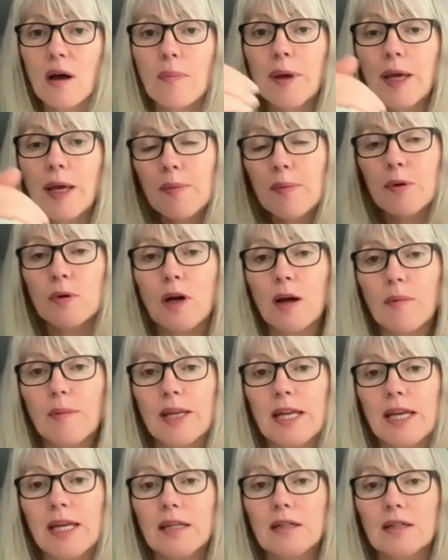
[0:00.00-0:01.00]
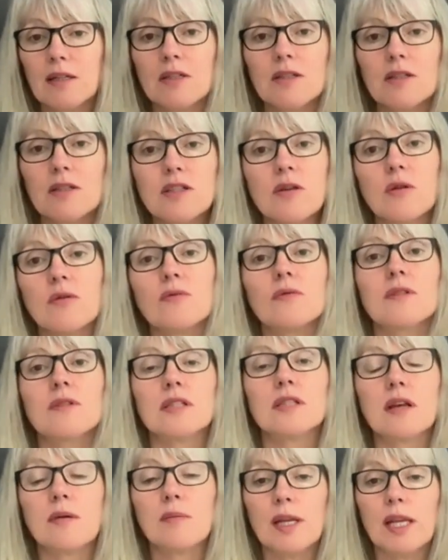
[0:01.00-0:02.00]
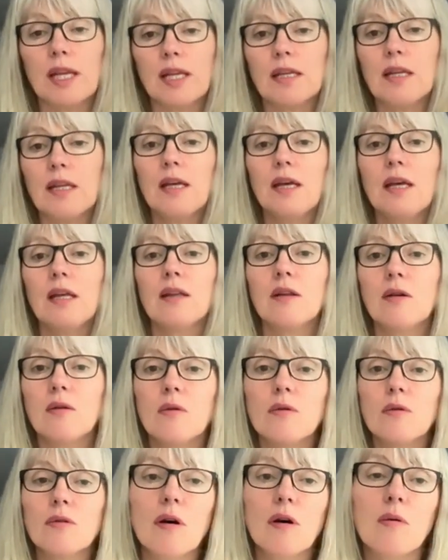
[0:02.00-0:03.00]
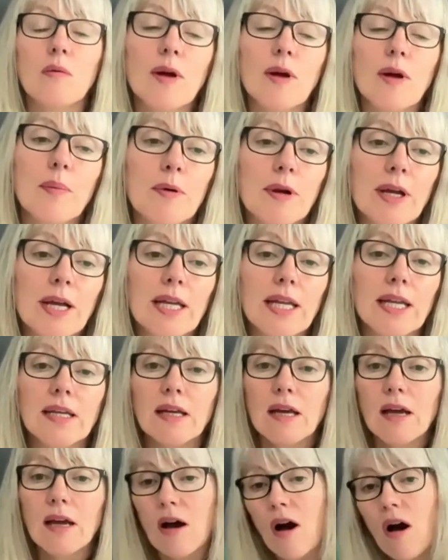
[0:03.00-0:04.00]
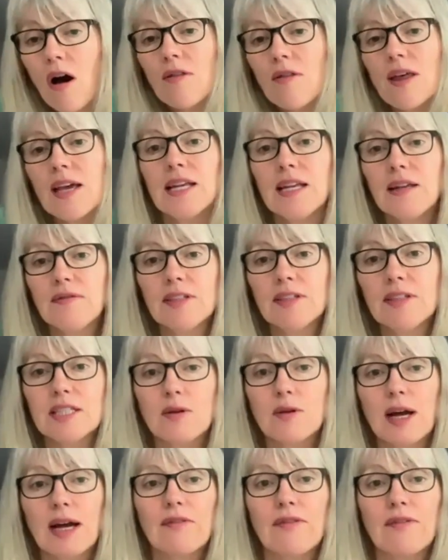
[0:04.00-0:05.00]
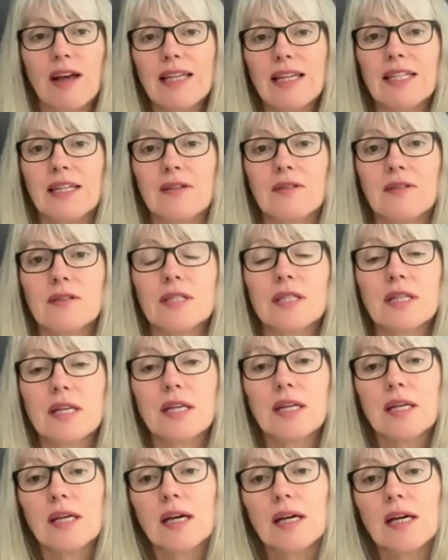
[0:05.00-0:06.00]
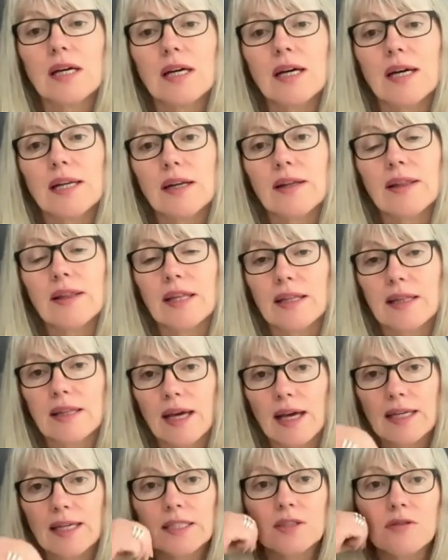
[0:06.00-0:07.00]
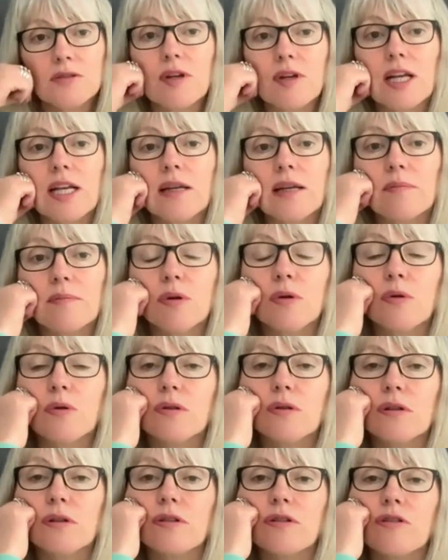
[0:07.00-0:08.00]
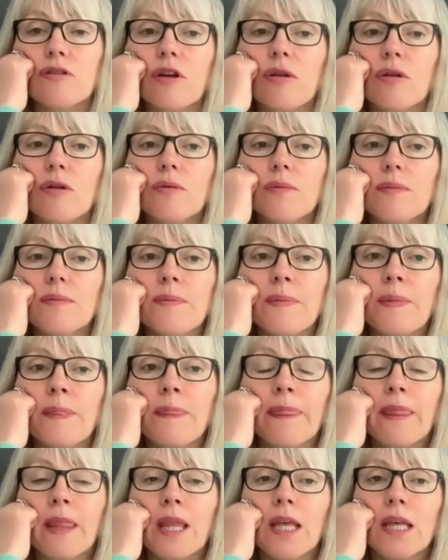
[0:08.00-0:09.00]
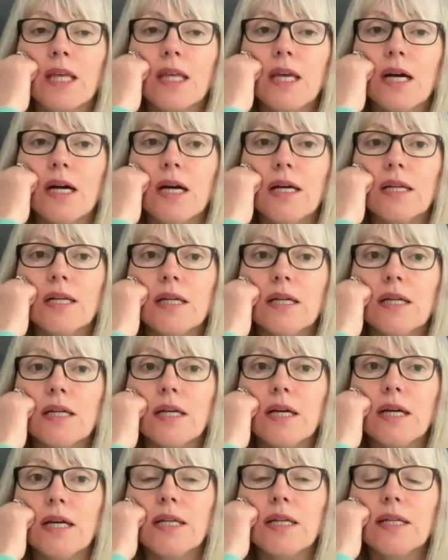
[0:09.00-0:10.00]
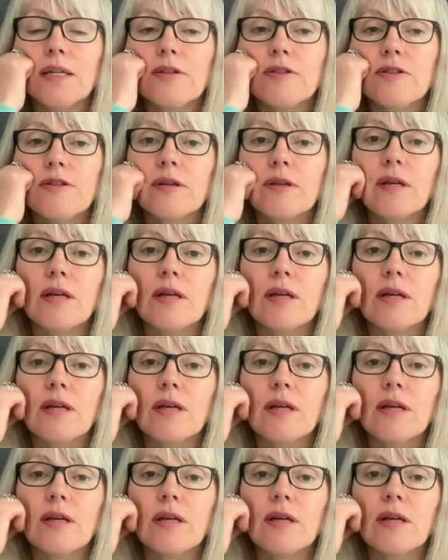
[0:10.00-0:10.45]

are people coming in, are consultants coming in that we're bringing in, are they living to our values? And I think that is really important. So, yeah, and